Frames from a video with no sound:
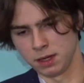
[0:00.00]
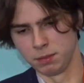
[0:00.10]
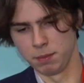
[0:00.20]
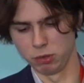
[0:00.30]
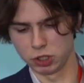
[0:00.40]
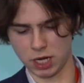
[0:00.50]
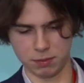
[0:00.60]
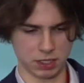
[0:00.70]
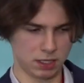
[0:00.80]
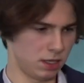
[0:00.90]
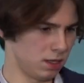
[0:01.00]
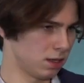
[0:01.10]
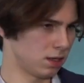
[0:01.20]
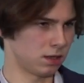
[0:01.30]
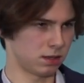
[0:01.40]
So if we
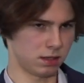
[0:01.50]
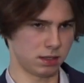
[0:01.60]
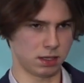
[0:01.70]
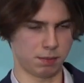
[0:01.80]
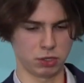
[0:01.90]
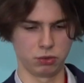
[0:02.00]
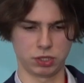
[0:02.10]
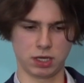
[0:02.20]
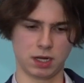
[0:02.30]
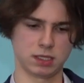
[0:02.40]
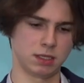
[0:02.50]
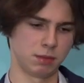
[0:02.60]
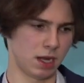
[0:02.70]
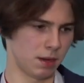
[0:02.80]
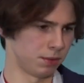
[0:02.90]
put three types of
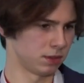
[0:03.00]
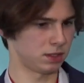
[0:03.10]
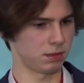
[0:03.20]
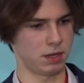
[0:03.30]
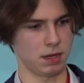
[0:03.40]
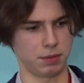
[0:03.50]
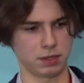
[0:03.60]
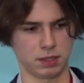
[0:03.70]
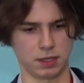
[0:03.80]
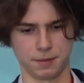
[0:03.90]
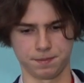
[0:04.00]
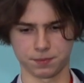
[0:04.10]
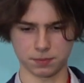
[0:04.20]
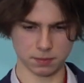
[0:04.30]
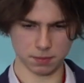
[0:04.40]
scanning in just in one
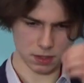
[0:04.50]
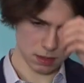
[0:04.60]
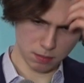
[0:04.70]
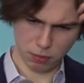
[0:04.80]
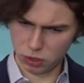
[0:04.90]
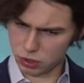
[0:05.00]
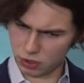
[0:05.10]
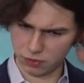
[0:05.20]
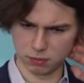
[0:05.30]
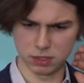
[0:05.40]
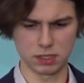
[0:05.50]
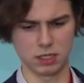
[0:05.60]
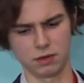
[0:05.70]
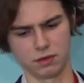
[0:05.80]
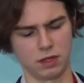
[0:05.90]
solution, what can
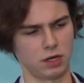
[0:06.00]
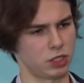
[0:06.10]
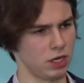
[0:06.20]
happen?